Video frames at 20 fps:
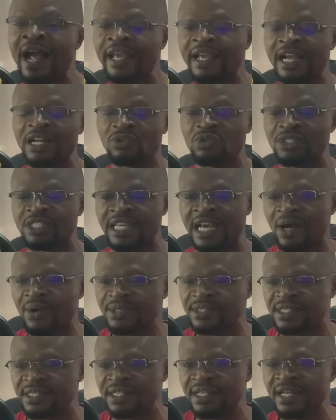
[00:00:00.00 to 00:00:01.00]
I get to
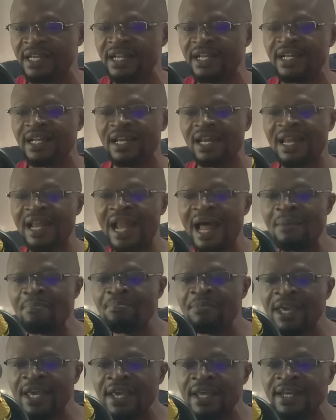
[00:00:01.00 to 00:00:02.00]
Chelsea.
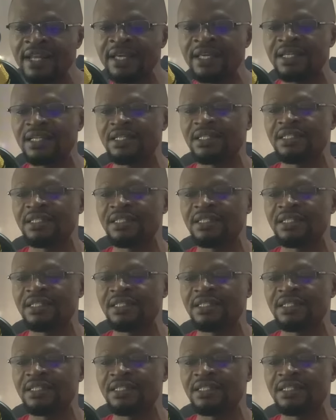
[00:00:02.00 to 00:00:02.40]
Lamine